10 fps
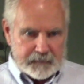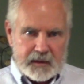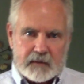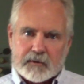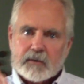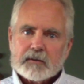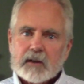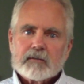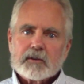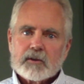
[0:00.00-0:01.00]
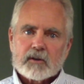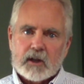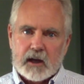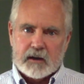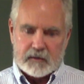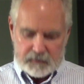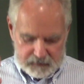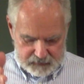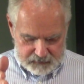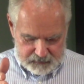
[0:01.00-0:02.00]
If you've given your
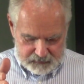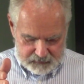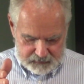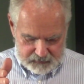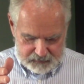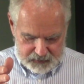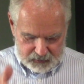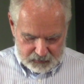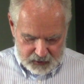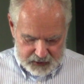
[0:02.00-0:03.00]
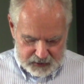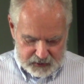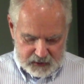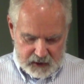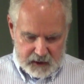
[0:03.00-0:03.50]
life to Christ,